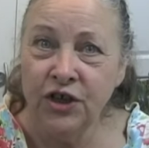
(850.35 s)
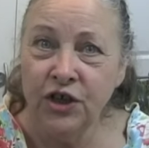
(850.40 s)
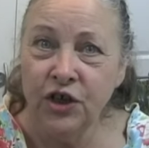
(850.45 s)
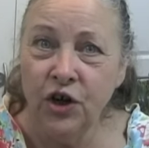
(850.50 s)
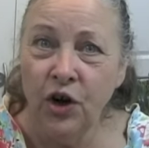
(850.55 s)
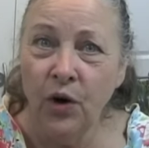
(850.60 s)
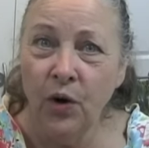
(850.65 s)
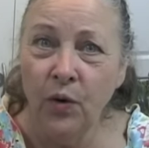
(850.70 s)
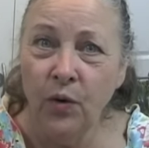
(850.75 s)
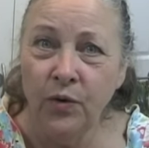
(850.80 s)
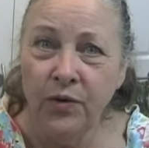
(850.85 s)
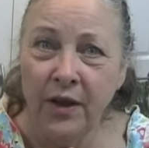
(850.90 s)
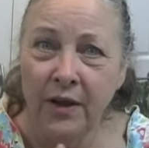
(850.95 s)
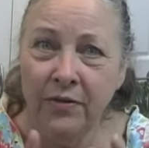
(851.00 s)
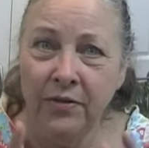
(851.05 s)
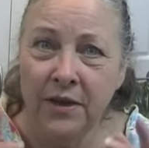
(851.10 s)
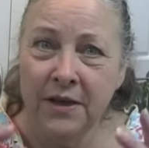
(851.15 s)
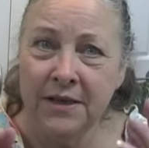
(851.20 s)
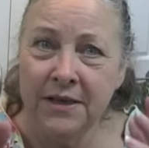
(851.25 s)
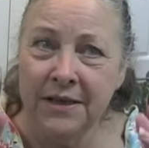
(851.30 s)
know
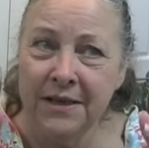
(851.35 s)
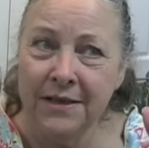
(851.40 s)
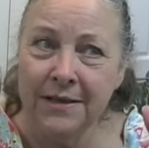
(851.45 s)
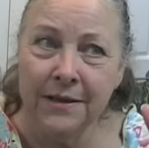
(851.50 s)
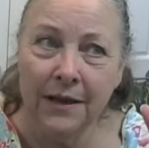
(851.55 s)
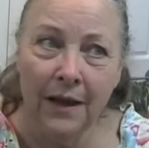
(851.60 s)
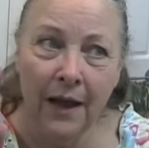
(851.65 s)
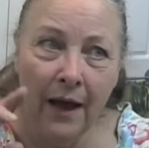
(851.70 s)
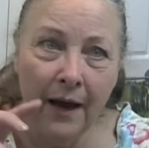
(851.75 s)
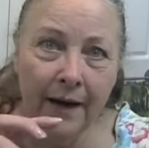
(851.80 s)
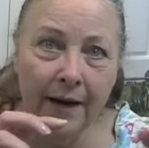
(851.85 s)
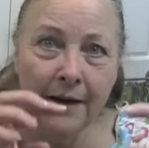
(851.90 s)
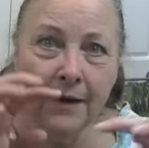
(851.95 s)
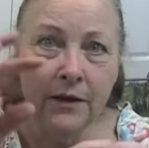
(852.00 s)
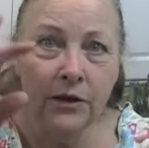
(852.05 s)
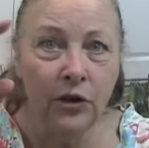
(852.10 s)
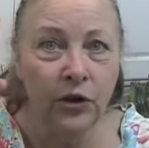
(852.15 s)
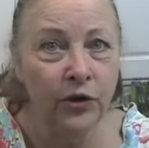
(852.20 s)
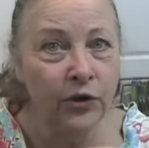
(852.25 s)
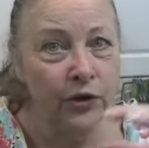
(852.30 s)
that this is like a
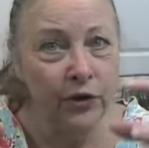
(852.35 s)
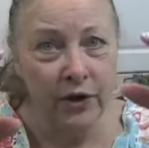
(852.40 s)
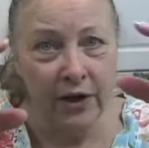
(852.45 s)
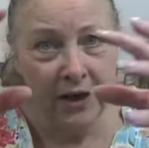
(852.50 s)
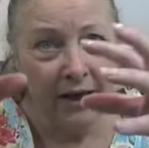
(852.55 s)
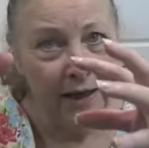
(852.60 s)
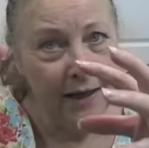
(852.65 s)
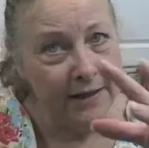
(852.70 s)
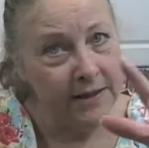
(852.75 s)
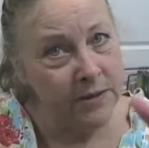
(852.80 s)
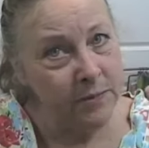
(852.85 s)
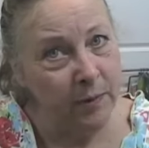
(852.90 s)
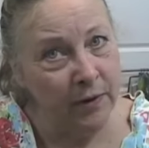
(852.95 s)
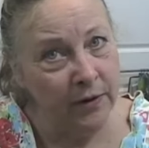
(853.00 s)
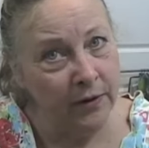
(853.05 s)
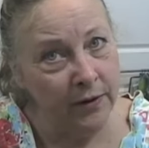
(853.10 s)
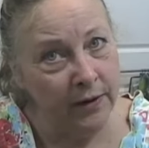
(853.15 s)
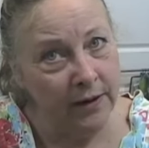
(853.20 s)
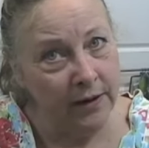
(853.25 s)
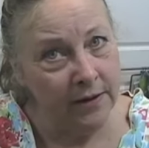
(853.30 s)
learning
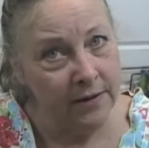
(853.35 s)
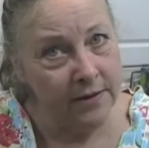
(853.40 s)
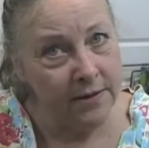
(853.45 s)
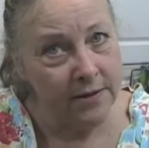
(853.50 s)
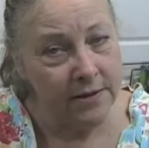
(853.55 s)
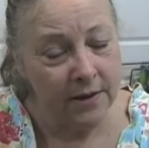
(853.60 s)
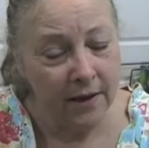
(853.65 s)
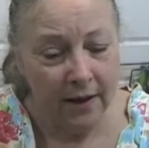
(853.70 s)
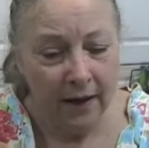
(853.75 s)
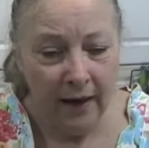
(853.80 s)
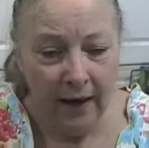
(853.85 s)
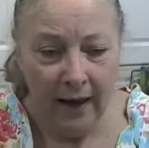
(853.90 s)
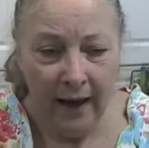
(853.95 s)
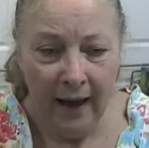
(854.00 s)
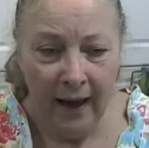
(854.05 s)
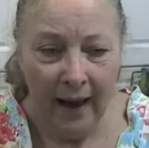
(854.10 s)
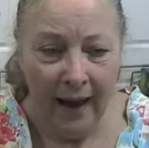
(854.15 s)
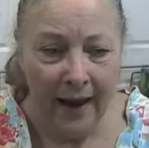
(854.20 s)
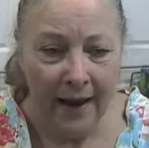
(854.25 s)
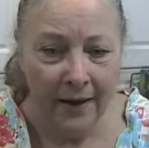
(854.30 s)
experience,
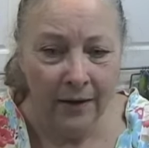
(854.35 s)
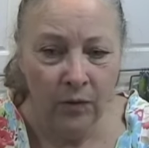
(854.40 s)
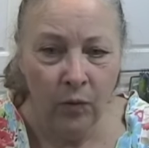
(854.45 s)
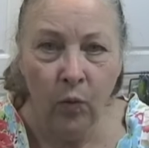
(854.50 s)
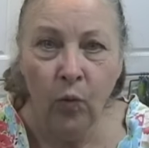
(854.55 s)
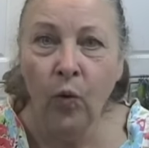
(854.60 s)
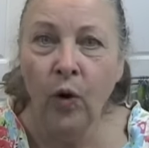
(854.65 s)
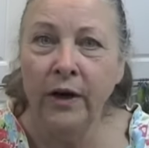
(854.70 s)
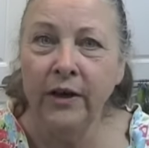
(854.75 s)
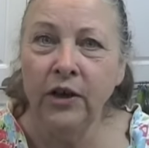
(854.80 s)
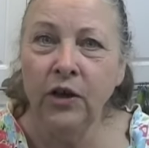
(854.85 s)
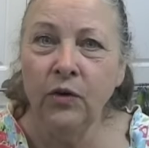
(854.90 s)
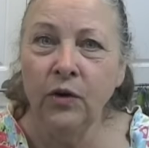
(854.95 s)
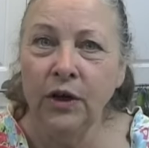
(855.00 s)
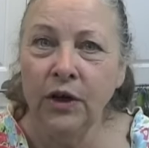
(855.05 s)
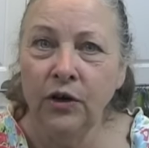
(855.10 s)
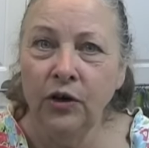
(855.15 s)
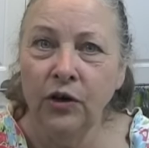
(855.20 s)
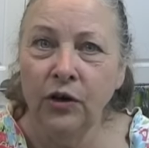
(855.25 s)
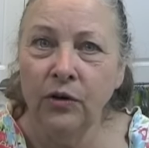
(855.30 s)
and what you
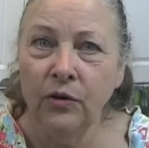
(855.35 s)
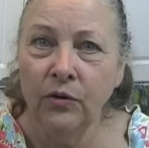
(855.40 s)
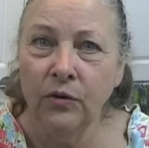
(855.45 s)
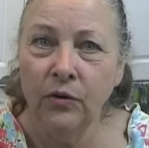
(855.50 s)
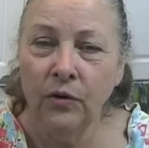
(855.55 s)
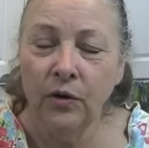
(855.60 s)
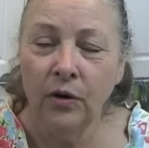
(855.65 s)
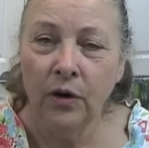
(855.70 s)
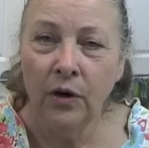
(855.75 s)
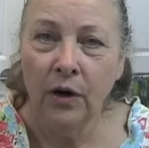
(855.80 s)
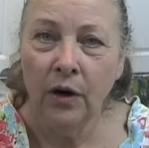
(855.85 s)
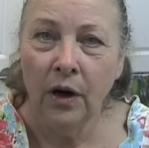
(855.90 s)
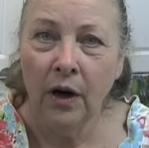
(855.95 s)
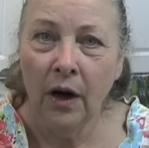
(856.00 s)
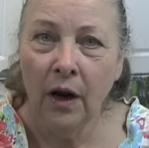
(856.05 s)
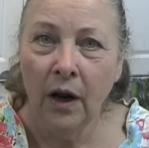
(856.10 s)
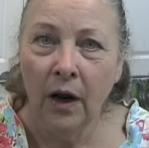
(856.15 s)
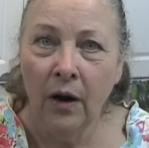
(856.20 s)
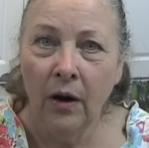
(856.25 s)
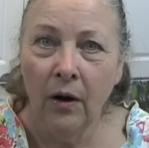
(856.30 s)
can do.
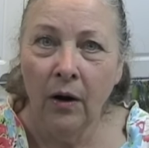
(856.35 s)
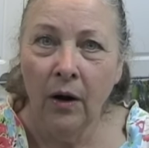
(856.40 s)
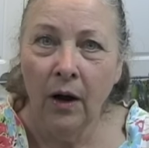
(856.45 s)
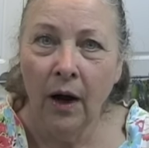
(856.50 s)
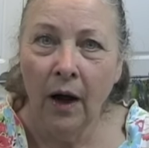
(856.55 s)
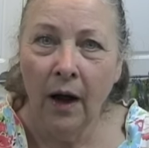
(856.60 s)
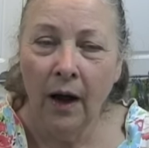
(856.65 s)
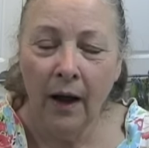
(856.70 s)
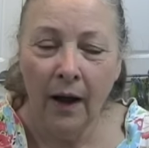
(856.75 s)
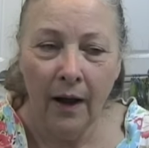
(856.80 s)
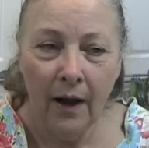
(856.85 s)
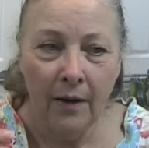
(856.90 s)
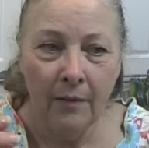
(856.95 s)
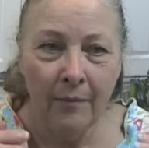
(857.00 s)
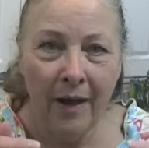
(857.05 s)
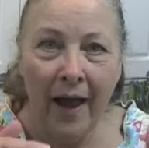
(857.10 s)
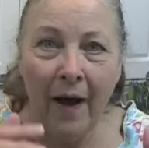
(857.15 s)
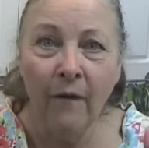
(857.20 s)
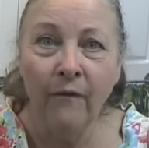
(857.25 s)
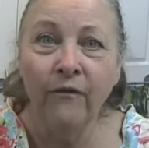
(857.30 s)

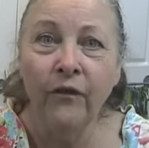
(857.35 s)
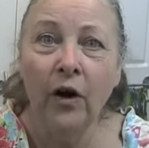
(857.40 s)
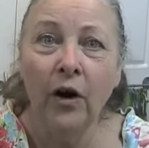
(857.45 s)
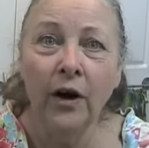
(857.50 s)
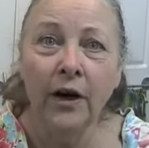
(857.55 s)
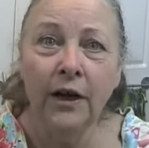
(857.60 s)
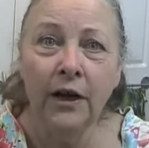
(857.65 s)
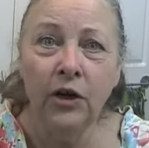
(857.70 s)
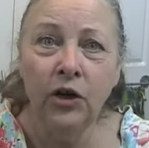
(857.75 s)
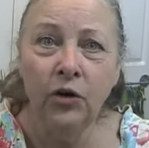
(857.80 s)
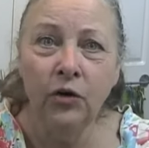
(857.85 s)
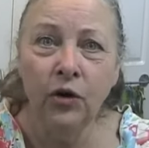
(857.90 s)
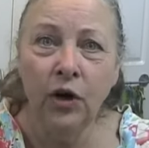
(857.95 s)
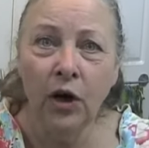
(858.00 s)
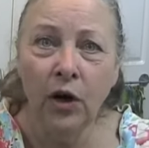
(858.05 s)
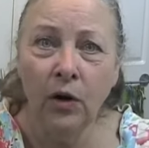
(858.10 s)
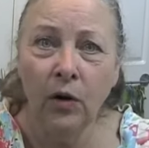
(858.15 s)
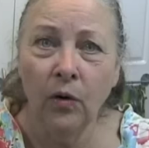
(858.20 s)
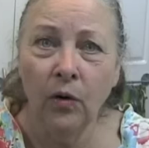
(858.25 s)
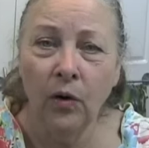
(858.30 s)
How far can you
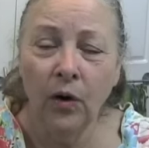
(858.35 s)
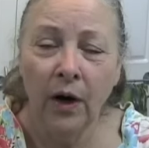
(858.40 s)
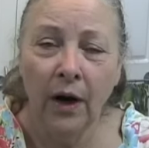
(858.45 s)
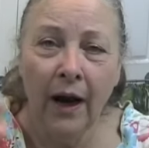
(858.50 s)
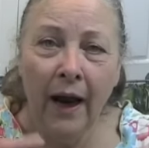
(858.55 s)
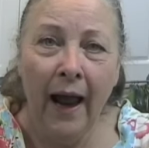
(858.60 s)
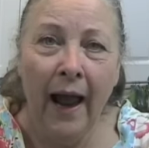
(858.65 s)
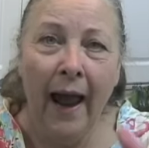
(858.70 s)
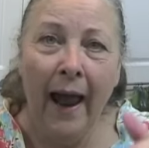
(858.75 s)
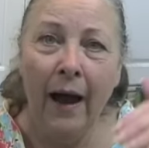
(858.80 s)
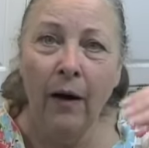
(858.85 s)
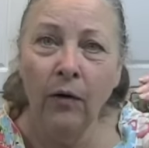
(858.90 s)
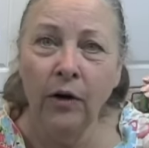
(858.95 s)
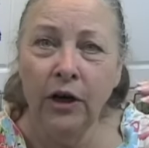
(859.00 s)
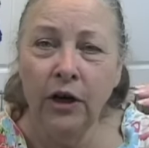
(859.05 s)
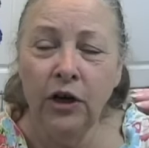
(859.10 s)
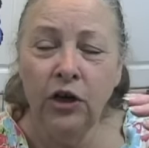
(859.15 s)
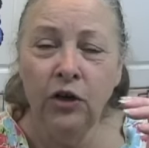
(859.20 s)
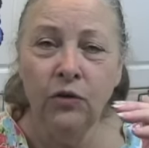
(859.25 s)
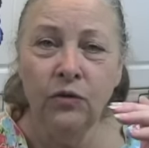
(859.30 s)
go? How
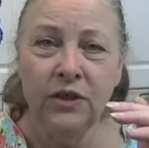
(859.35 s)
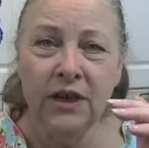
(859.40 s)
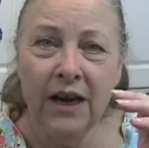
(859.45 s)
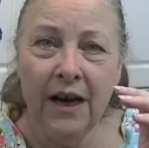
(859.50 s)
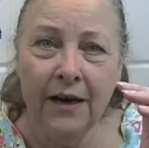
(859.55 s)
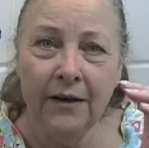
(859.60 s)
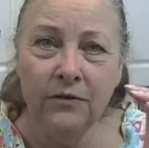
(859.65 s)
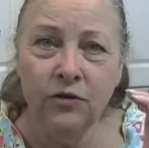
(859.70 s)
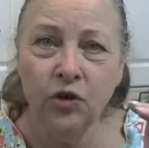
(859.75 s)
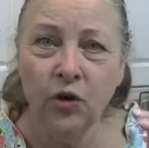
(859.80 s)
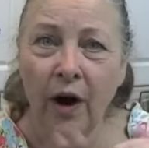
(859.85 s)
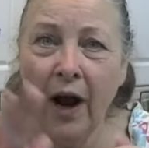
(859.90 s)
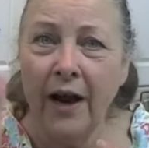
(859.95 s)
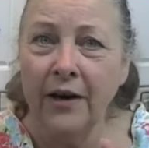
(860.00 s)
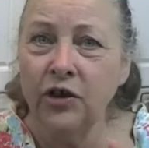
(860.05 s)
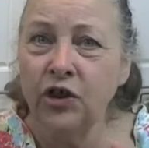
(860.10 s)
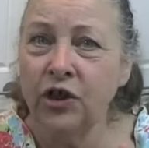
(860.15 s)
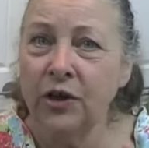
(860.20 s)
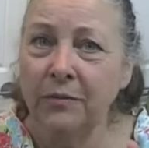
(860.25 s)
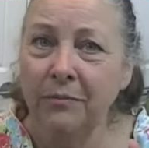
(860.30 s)
can you take
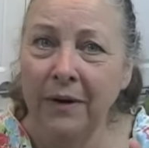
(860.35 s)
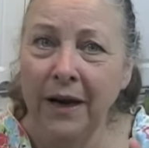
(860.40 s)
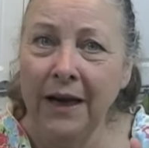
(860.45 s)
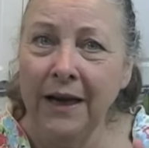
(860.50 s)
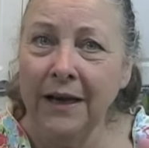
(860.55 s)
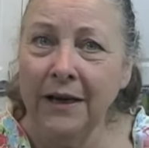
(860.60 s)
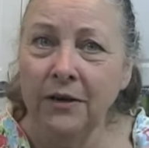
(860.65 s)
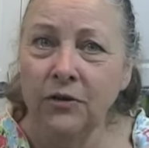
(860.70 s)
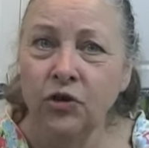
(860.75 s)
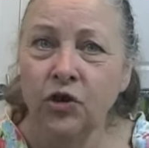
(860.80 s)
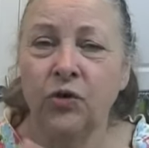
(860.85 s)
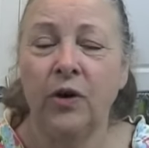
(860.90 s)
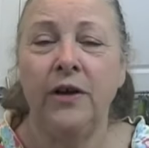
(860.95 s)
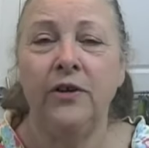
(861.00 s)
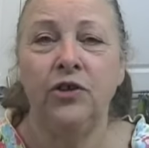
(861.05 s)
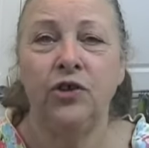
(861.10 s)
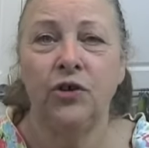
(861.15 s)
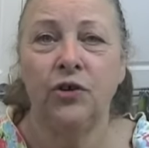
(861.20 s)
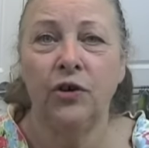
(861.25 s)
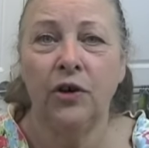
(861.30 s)
trash and make it a
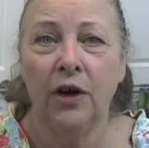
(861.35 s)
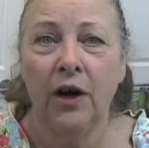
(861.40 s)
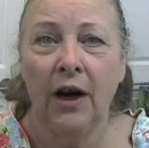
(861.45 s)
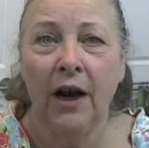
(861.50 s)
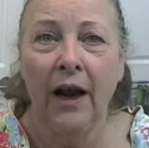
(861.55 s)
treasure?